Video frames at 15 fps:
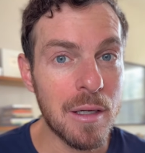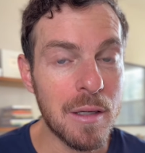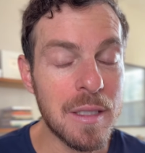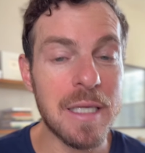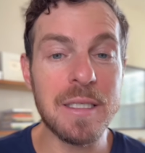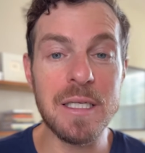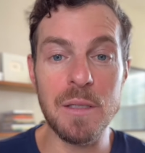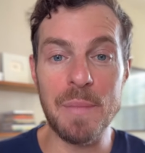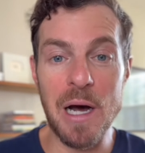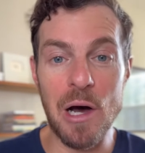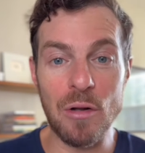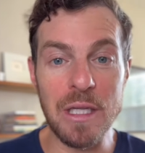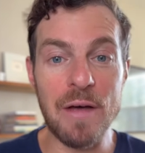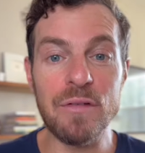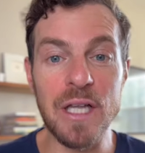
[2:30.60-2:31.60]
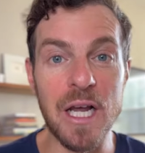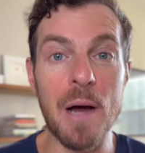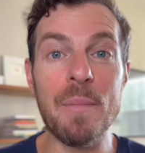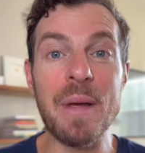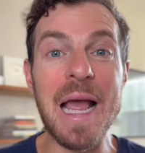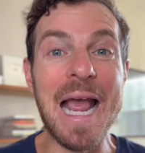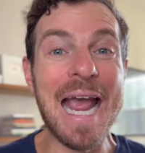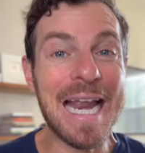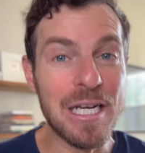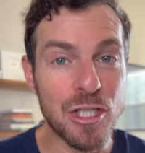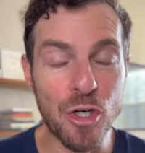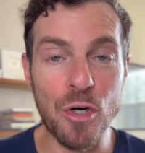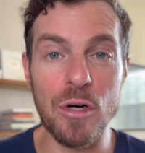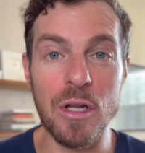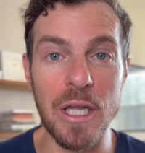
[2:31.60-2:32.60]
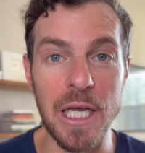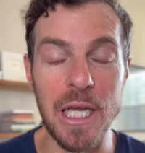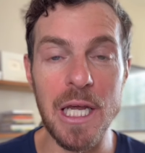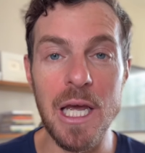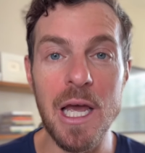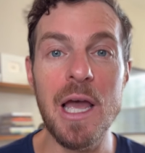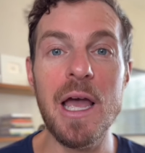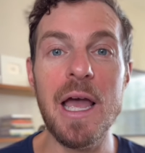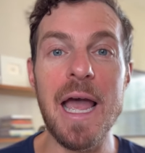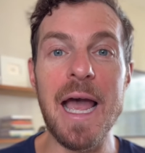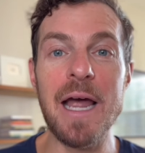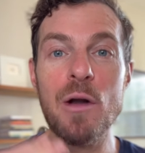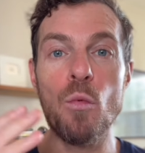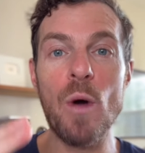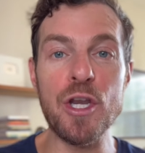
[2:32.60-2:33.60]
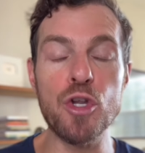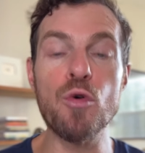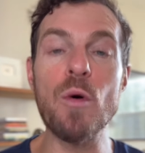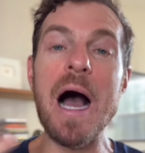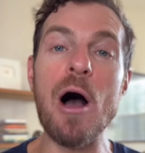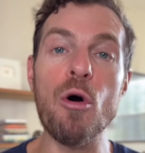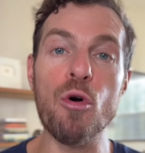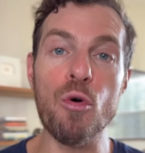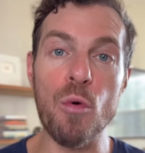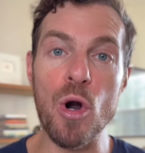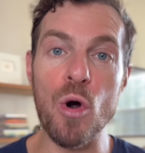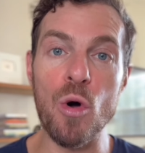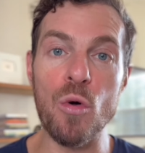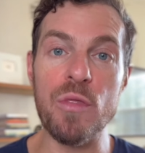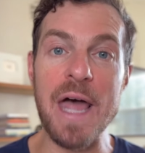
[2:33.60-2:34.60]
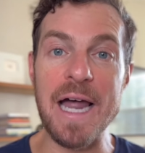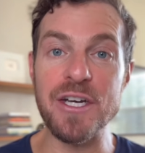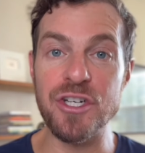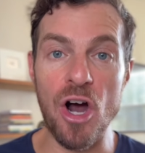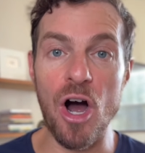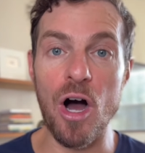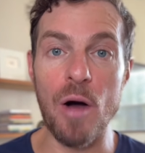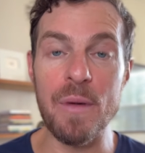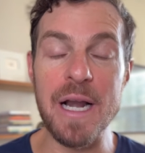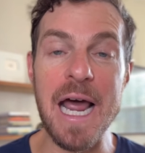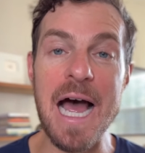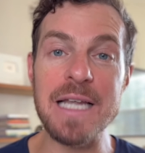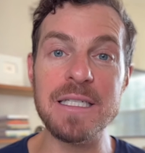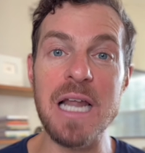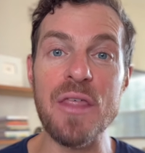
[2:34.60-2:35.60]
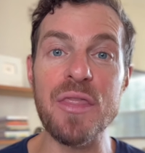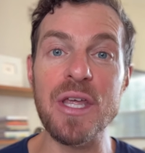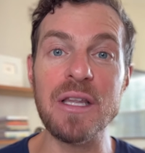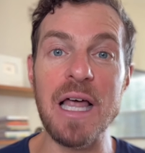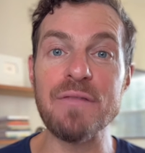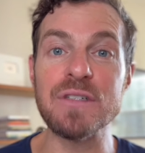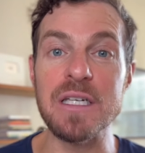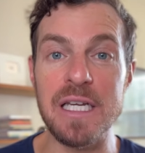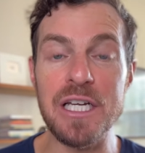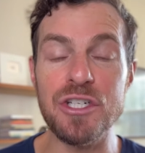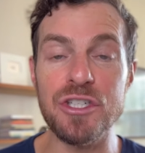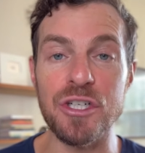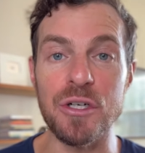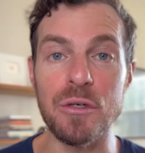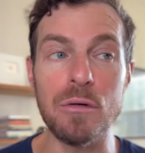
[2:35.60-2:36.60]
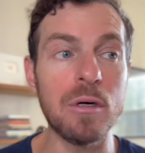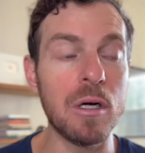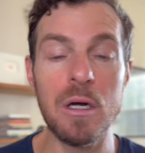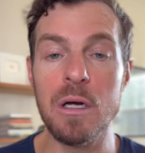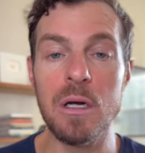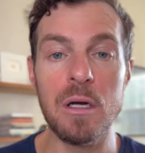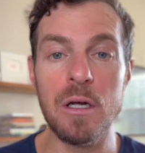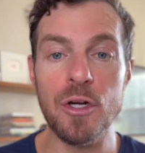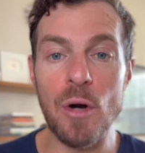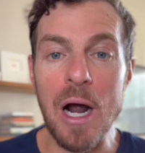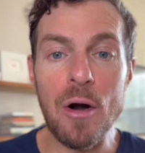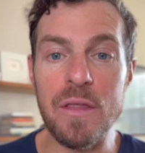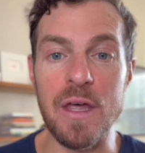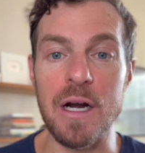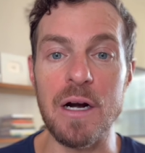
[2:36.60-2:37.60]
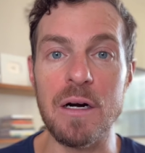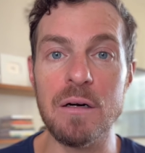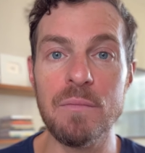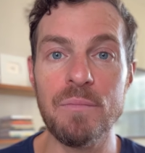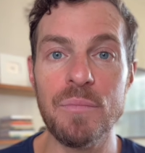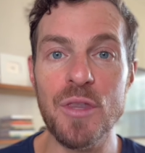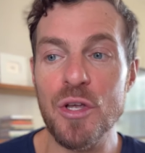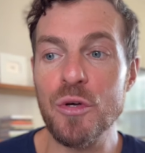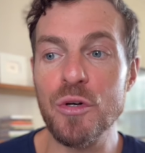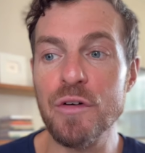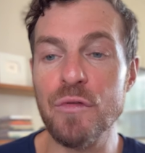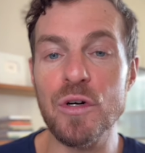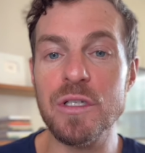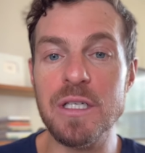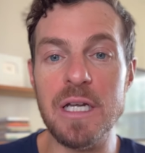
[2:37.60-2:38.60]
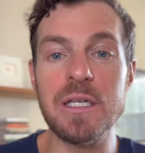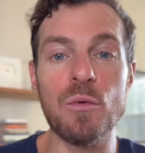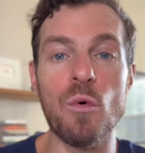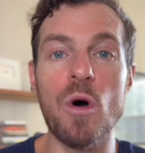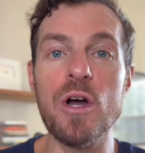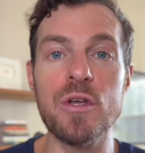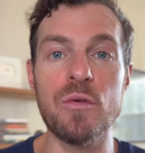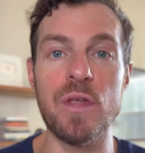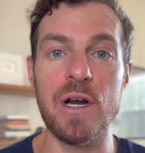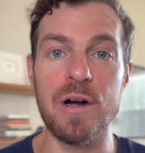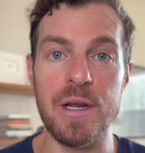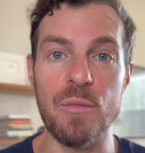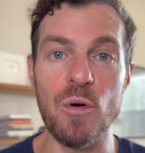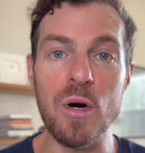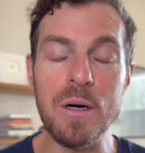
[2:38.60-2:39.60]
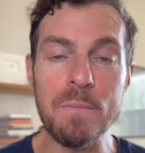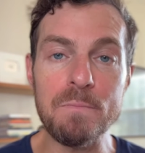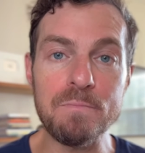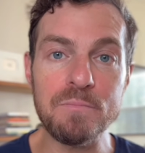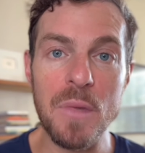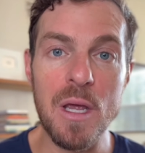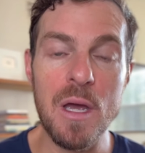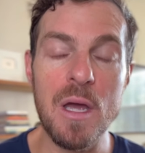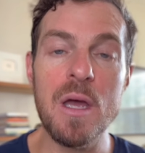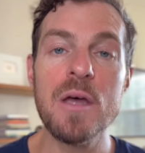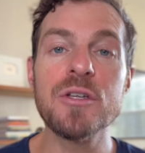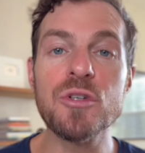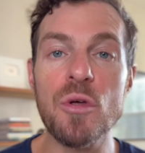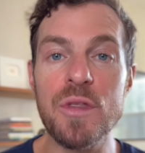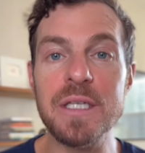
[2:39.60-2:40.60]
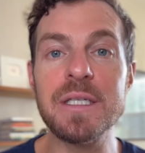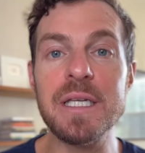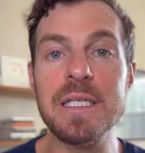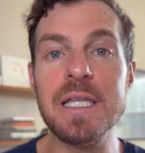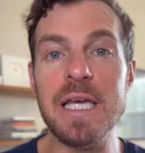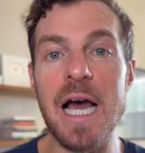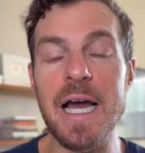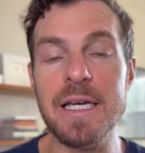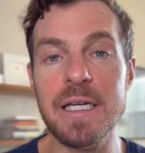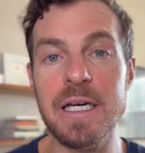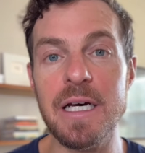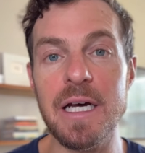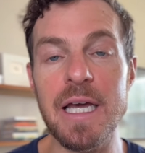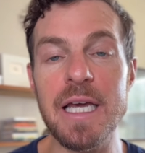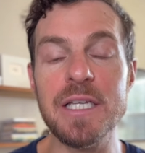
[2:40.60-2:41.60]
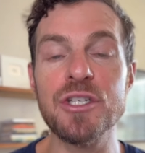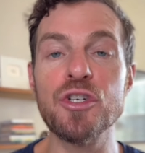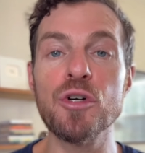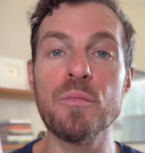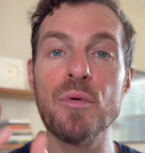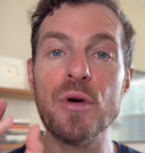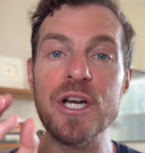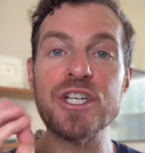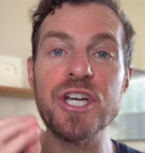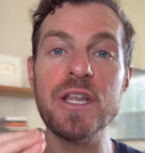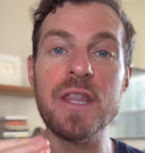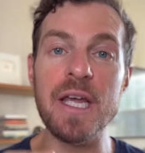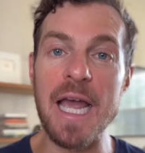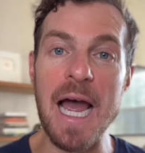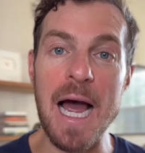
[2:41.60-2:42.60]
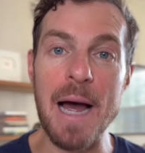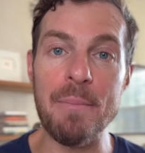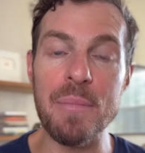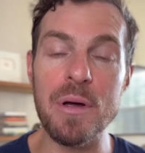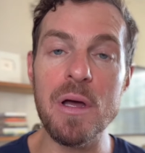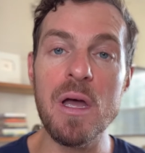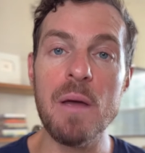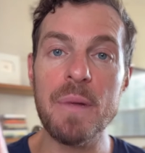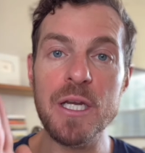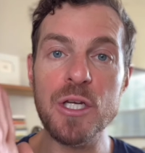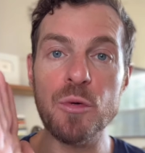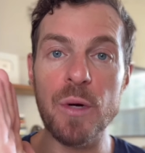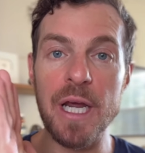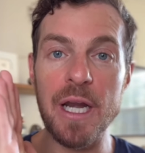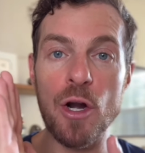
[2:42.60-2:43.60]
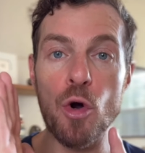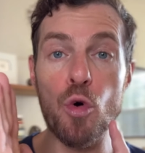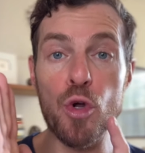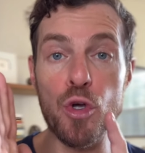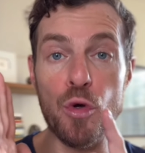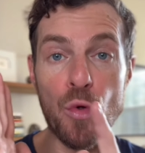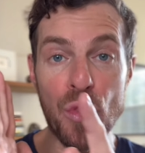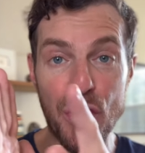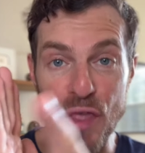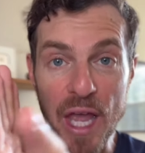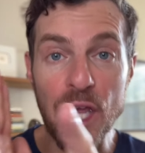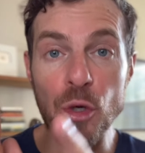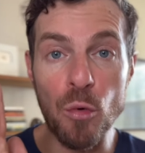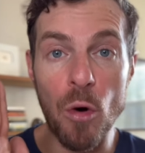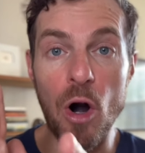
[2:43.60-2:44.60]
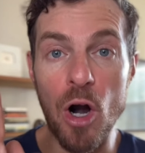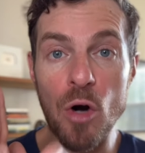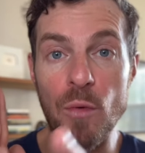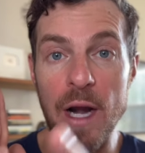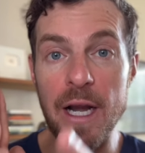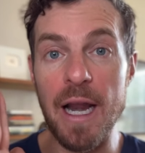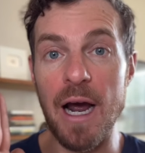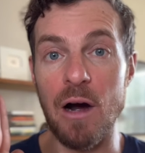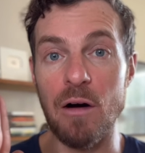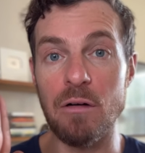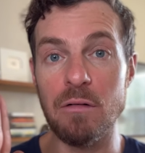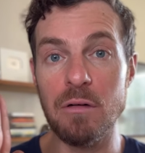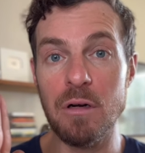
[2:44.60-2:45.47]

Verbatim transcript: This is about leveling up internally. And when you outgrow that job and it has nothing left to teach you, you're out of there. The universe doesn't want you there anymore. So this is the idea is you're bridging the gap between who you think you are right now